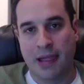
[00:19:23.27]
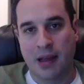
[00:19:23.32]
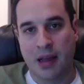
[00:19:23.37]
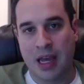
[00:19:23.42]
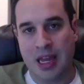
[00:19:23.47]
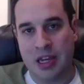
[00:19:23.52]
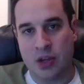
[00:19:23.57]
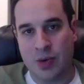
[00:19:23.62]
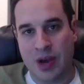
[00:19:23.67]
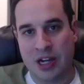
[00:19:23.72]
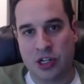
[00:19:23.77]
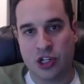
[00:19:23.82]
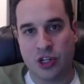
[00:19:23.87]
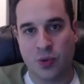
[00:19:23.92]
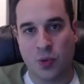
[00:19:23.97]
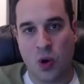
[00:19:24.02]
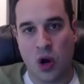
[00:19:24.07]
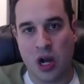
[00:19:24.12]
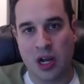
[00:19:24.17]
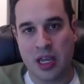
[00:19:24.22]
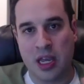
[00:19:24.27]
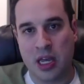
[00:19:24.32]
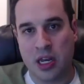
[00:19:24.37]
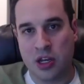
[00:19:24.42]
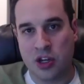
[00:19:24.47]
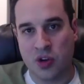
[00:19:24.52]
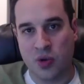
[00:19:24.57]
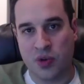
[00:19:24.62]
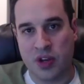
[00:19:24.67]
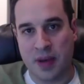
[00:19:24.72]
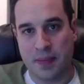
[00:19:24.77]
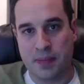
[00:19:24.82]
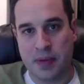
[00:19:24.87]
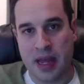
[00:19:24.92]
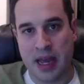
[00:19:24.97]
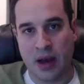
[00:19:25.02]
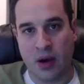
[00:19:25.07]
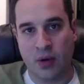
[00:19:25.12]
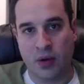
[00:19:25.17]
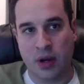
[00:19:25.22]
And you actually walk in and you dip
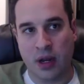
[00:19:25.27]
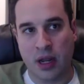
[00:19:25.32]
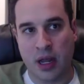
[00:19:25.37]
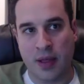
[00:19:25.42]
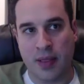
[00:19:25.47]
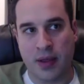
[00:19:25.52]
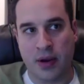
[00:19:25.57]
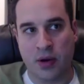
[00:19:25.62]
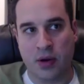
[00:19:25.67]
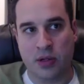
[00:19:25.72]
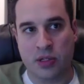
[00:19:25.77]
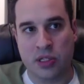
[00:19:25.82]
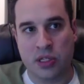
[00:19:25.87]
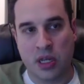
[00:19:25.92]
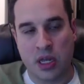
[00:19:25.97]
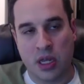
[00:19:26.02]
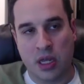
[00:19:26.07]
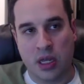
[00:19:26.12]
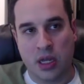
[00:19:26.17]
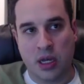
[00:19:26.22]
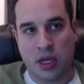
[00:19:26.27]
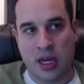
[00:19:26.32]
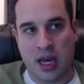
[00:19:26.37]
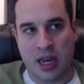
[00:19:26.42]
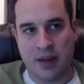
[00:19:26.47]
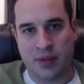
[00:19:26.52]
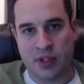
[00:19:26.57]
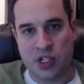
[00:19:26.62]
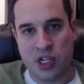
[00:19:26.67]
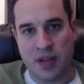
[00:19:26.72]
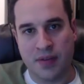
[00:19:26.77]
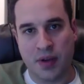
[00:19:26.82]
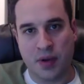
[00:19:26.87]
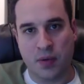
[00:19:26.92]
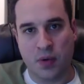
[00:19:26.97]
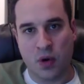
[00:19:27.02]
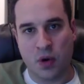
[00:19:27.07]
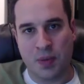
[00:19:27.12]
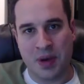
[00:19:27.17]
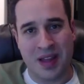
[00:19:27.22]
down and there's kind of a TV
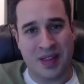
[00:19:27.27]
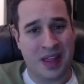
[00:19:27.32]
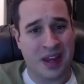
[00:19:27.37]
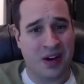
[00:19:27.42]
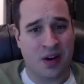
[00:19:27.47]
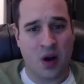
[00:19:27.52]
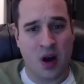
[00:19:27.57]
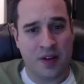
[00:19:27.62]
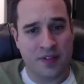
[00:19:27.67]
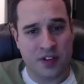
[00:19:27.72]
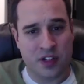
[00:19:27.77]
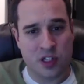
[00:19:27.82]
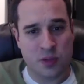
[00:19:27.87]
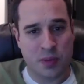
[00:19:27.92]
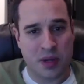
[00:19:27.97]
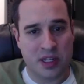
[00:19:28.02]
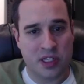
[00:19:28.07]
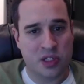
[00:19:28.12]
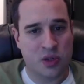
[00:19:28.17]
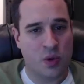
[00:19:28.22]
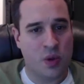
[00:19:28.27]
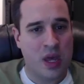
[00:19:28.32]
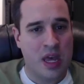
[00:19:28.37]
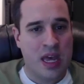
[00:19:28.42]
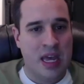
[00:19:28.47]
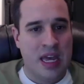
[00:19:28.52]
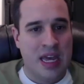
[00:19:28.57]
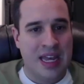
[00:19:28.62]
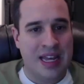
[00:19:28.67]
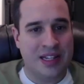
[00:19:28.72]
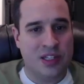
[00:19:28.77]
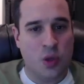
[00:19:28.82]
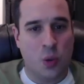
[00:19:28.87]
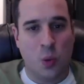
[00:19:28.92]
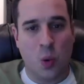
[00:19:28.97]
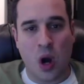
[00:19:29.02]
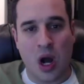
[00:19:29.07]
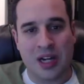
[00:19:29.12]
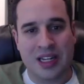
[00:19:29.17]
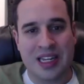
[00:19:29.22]
room and then an office space. So it's a
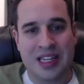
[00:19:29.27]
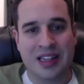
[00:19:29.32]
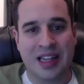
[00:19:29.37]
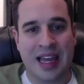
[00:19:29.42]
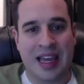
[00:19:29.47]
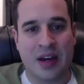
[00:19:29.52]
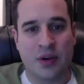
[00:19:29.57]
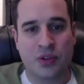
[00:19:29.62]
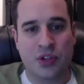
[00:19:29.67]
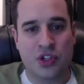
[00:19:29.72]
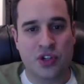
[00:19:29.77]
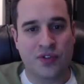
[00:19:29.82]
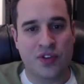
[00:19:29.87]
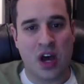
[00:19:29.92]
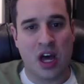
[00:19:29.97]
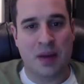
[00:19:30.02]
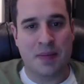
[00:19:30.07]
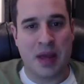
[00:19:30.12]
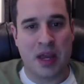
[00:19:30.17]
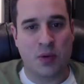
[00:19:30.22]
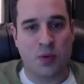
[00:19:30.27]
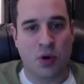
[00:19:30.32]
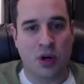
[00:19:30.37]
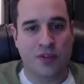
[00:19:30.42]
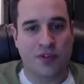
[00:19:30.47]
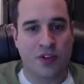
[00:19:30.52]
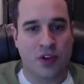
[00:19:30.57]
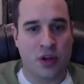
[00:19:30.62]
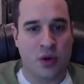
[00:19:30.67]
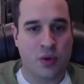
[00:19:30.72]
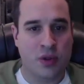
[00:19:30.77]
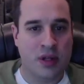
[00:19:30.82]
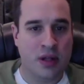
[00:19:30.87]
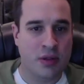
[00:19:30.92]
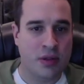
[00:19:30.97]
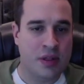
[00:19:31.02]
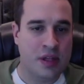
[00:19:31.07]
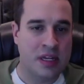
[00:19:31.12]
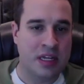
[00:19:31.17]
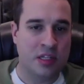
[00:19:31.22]
wonky layout that you've got to make work for you. The
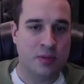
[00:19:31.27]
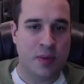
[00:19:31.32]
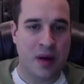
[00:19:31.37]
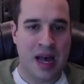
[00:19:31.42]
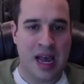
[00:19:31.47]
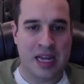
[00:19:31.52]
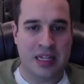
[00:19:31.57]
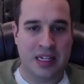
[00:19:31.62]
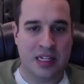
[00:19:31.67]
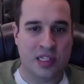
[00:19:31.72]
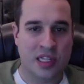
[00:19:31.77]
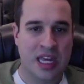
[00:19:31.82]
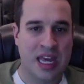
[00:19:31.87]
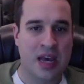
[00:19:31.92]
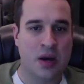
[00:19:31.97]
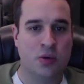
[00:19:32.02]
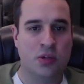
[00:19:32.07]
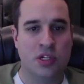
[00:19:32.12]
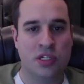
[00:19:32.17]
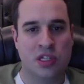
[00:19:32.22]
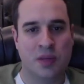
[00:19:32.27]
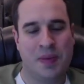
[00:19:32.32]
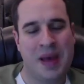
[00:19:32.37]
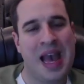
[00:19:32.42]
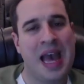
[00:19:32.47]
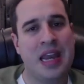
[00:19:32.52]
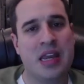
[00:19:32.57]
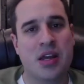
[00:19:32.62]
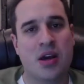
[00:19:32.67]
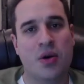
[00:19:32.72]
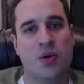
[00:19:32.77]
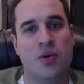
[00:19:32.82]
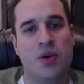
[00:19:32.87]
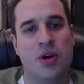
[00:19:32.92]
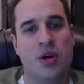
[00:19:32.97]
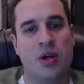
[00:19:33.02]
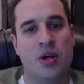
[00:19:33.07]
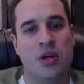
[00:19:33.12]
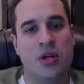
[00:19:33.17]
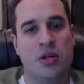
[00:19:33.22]
other thing is behind this couch is the patio.
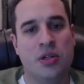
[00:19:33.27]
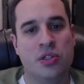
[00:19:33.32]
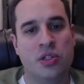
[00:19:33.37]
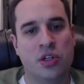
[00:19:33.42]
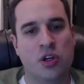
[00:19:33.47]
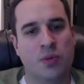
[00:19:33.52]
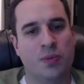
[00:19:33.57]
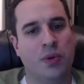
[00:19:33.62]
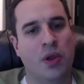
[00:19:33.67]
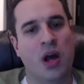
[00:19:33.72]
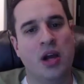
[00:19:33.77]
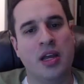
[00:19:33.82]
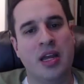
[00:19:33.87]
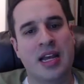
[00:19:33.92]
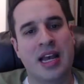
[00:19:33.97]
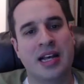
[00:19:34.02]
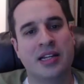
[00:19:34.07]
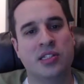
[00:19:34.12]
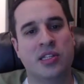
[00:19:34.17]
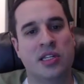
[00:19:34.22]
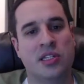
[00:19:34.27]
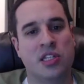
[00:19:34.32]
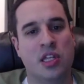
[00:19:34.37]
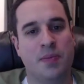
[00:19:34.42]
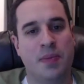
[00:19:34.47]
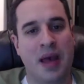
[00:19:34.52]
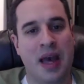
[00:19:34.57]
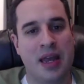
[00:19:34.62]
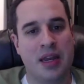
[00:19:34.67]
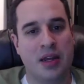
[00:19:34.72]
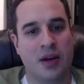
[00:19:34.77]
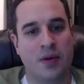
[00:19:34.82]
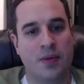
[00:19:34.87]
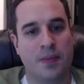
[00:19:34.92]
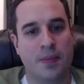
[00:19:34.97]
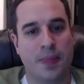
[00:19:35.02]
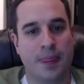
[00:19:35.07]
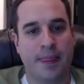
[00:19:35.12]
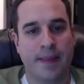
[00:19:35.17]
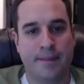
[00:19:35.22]
So you're blocking access to the patio.
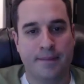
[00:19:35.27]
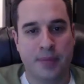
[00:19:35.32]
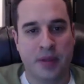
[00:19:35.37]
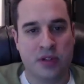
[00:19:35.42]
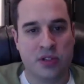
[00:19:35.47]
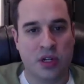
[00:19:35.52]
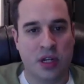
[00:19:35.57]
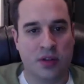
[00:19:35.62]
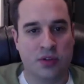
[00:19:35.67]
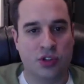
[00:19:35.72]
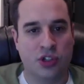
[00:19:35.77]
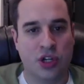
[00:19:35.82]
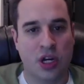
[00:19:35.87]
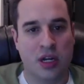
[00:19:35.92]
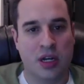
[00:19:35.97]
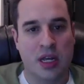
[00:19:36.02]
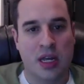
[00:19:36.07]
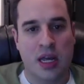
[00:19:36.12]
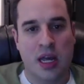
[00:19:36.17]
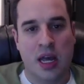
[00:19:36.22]
There's another shot.